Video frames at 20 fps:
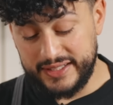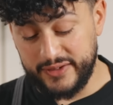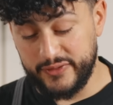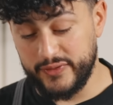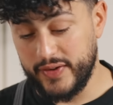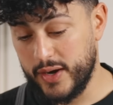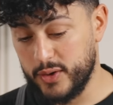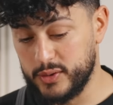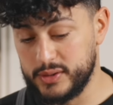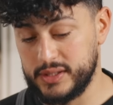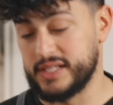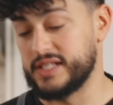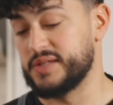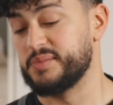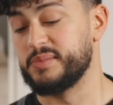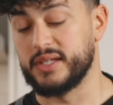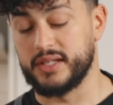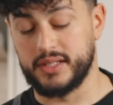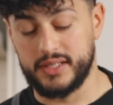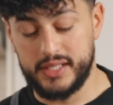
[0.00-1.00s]
devour this
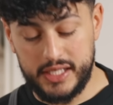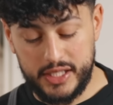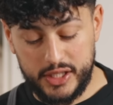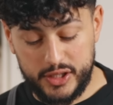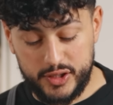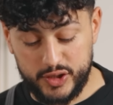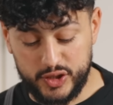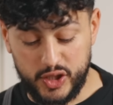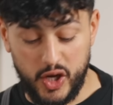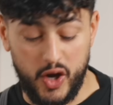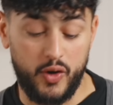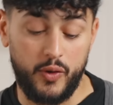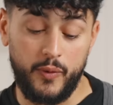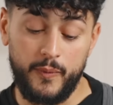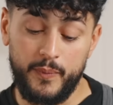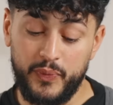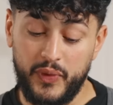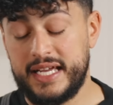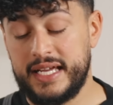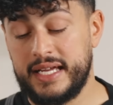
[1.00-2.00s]
meal. So
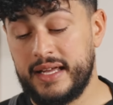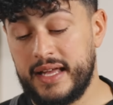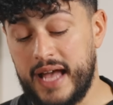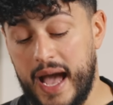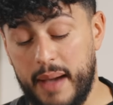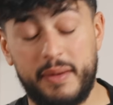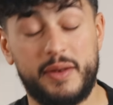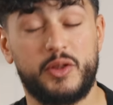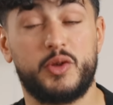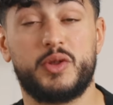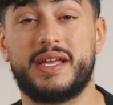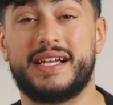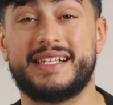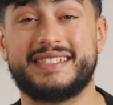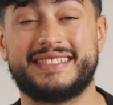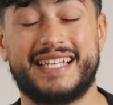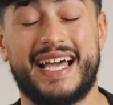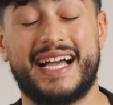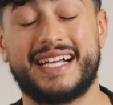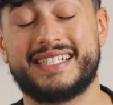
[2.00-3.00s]
I'm gonna do the
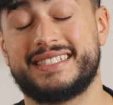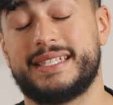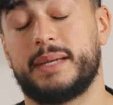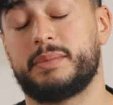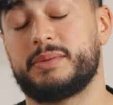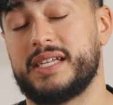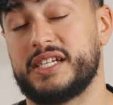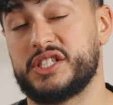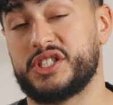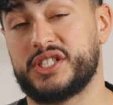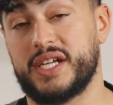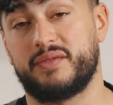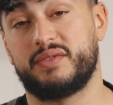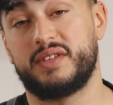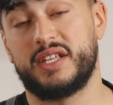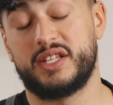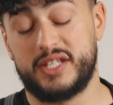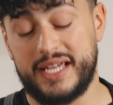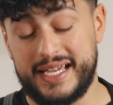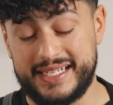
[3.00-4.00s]
exact steps that Chef
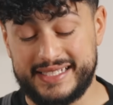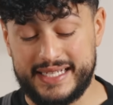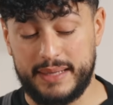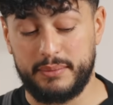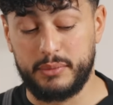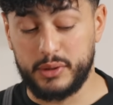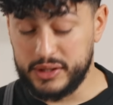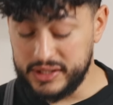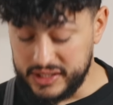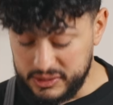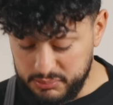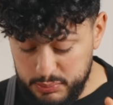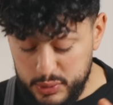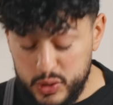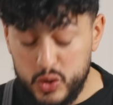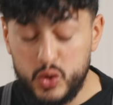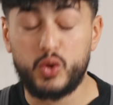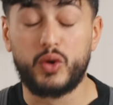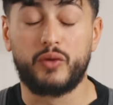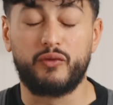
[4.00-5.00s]
did to assemble this
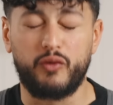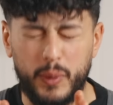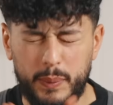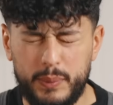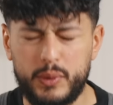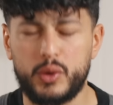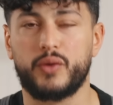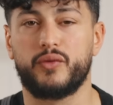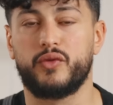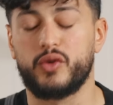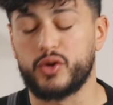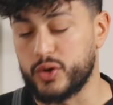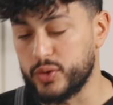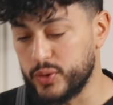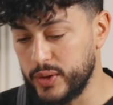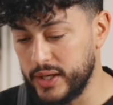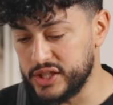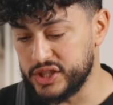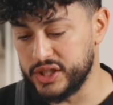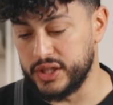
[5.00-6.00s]
beautiful, beautiful
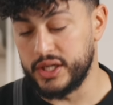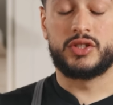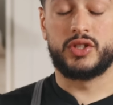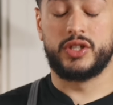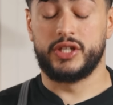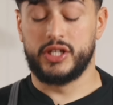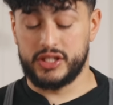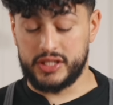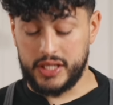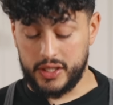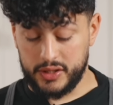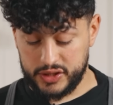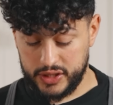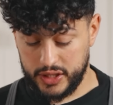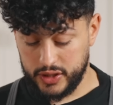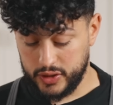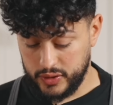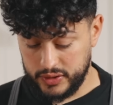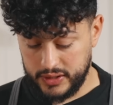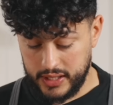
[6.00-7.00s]
creation. So here's how it's
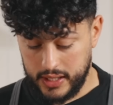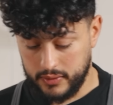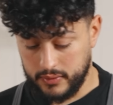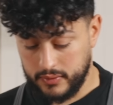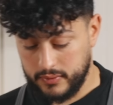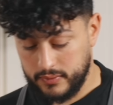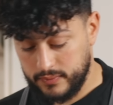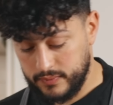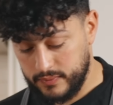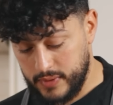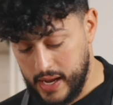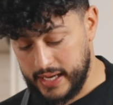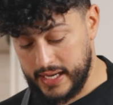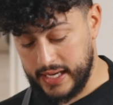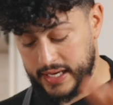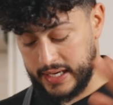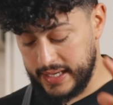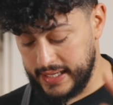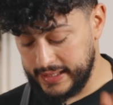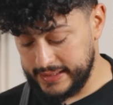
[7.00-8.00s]
gonna go down. I got
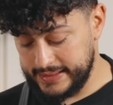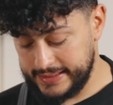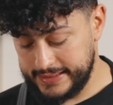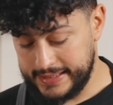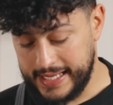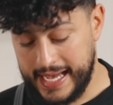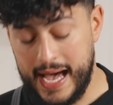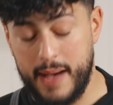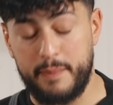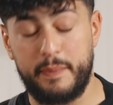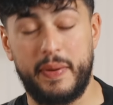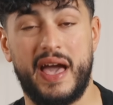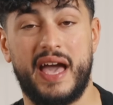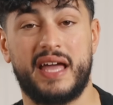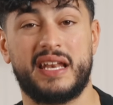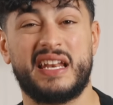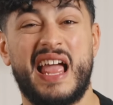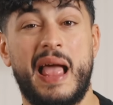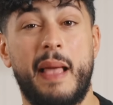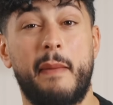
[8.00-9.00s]
a nice hot
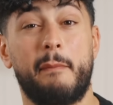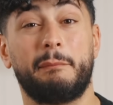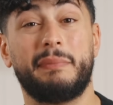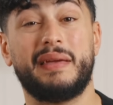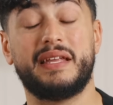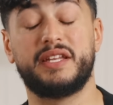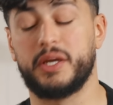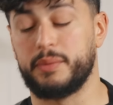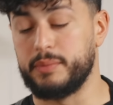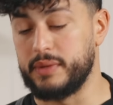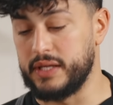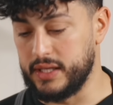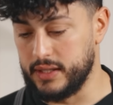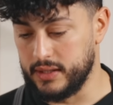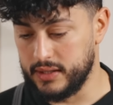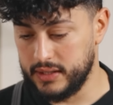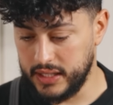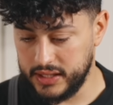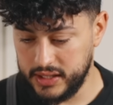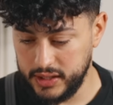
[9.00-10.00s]
pan, medium
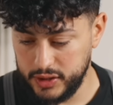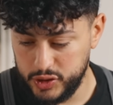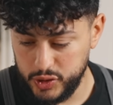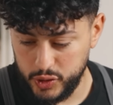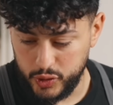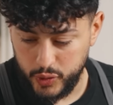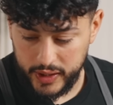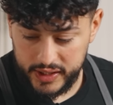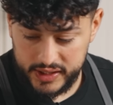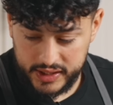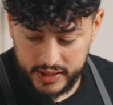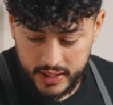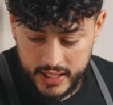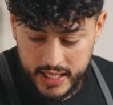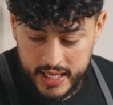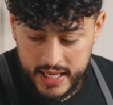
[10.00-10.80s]
heat, nothing too crazy.